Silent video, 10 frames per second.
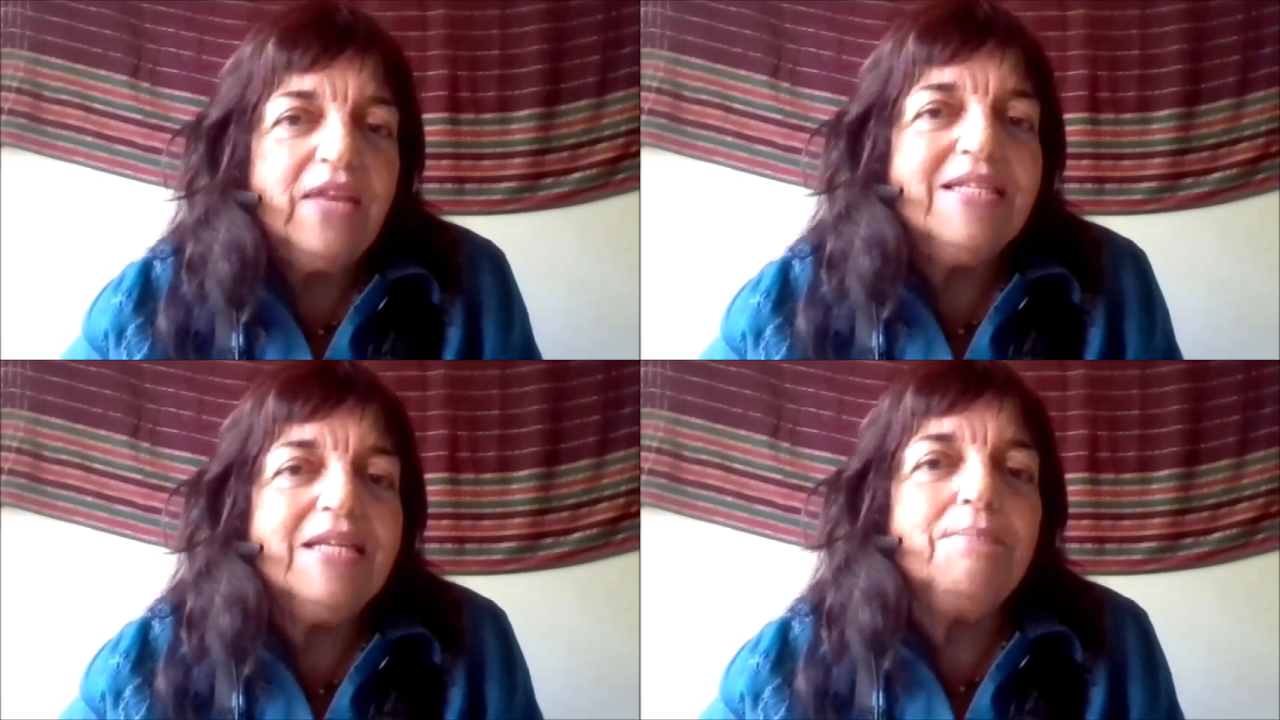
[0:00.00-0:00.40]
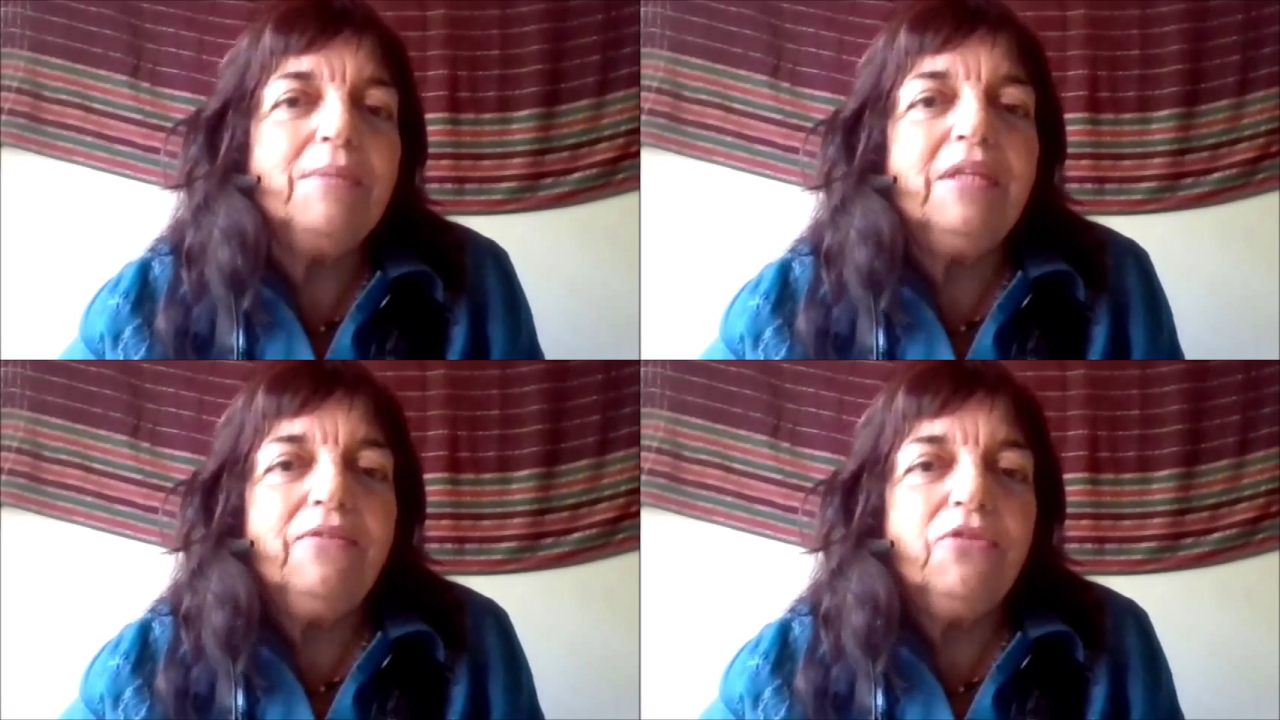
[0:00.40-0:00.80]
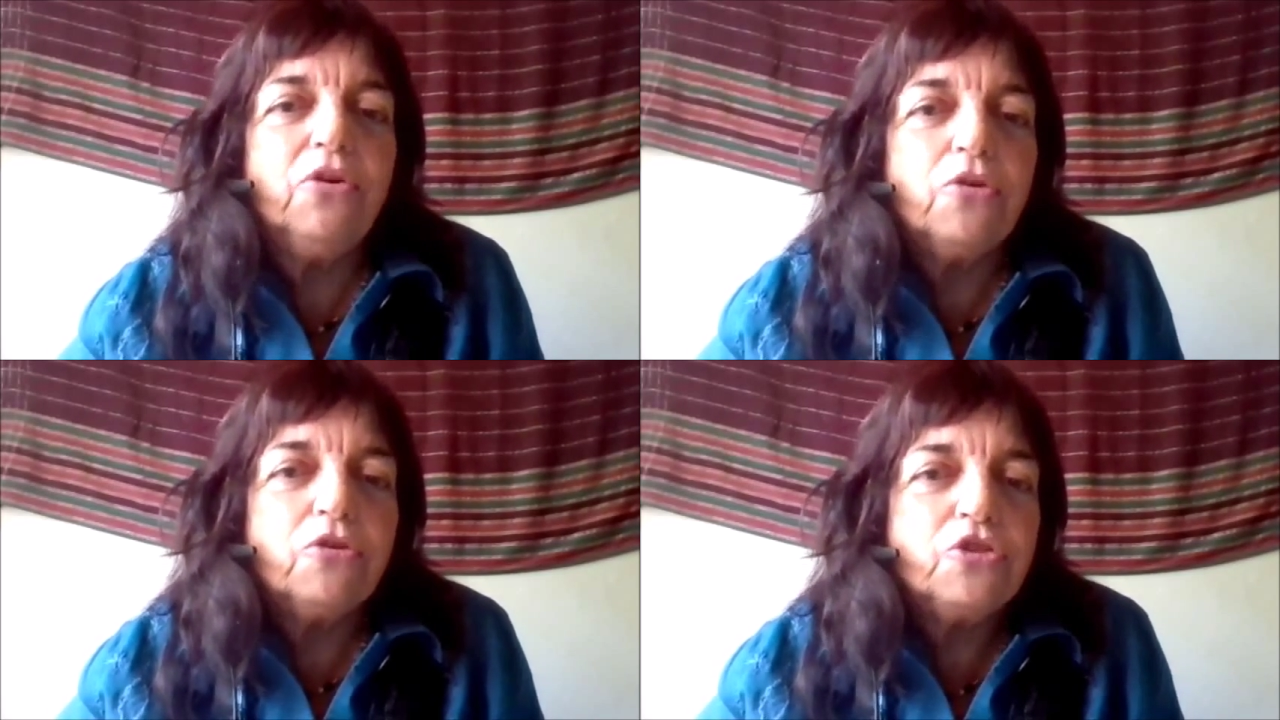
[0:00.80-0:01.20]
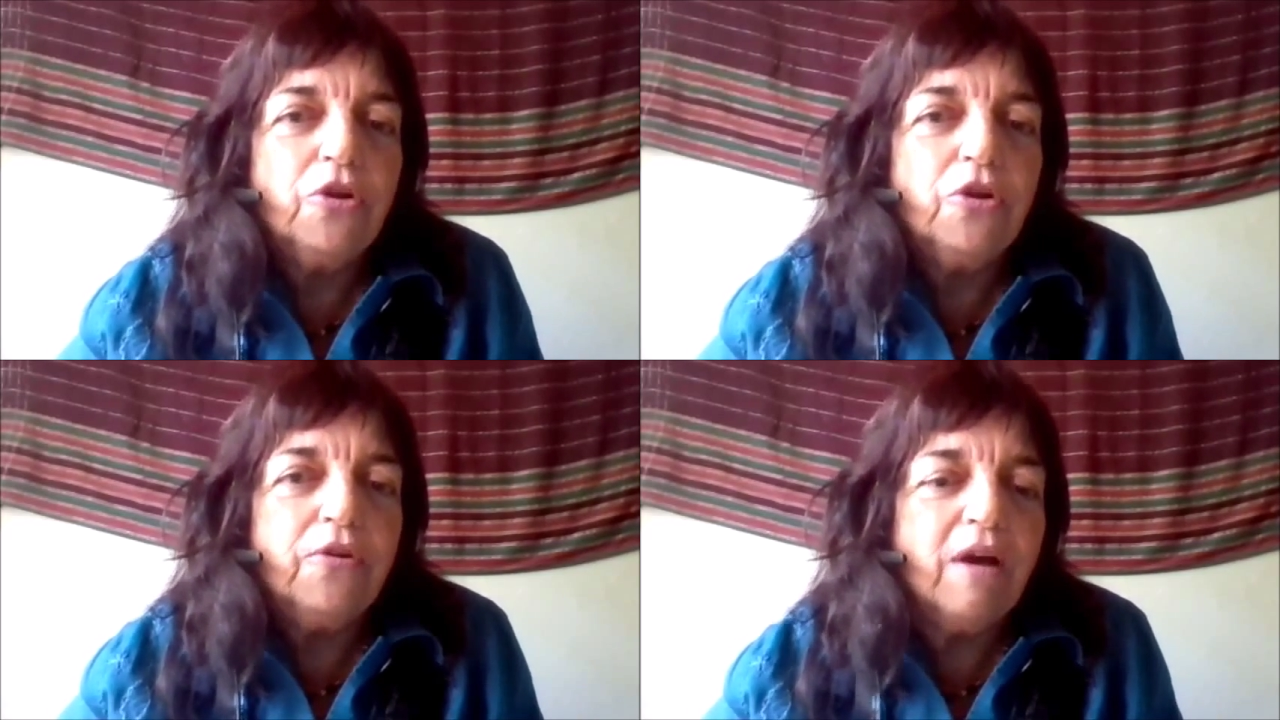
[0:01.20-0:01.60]
They didn't believe girls
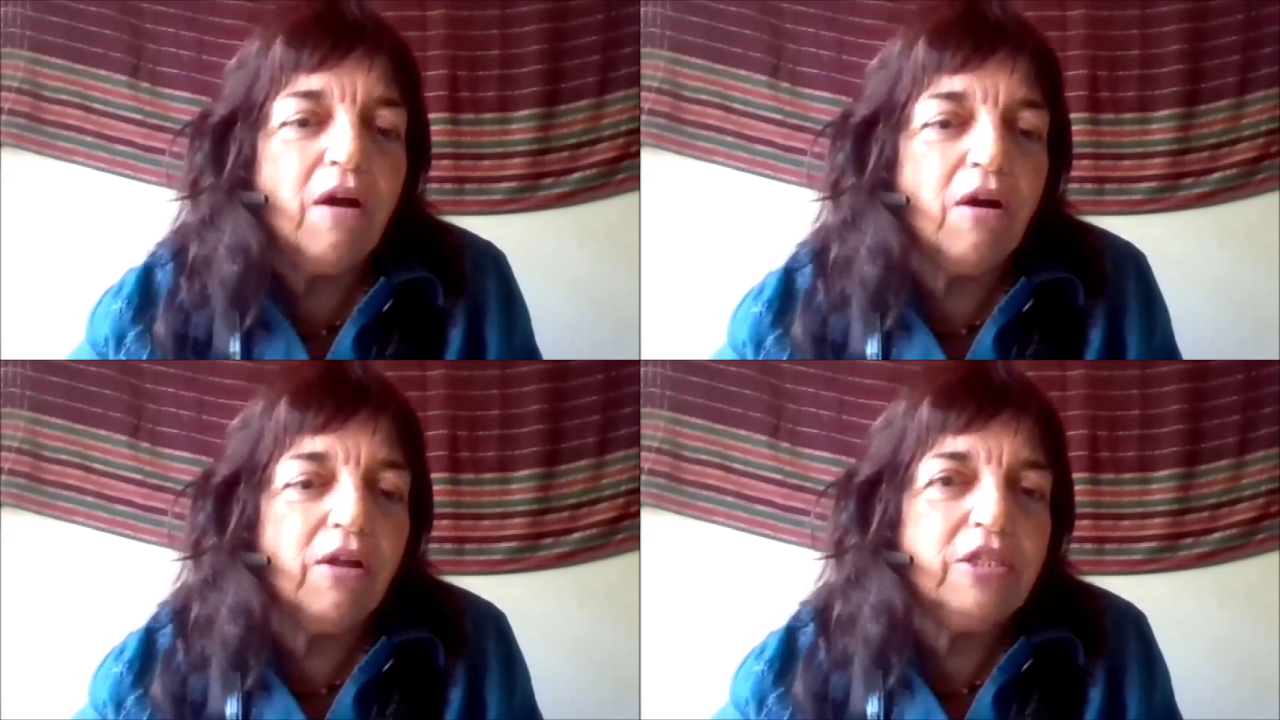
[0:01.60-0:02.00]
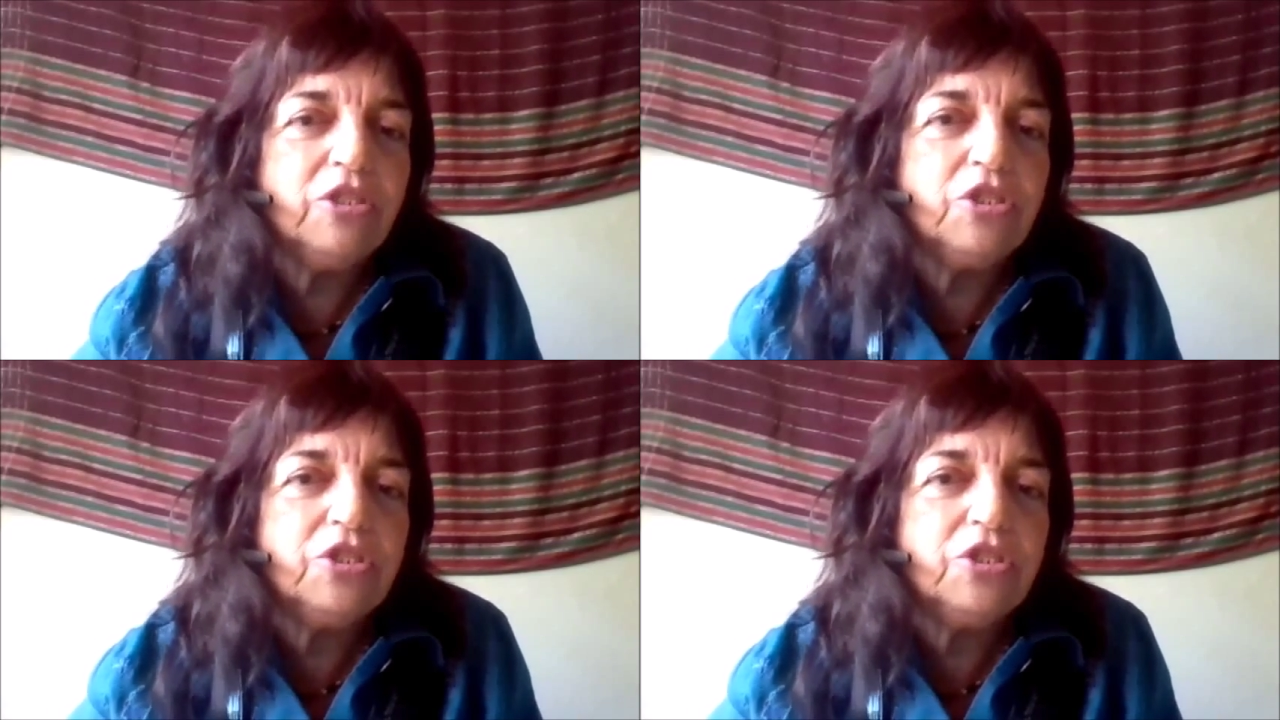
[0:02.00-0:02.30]
should go to college.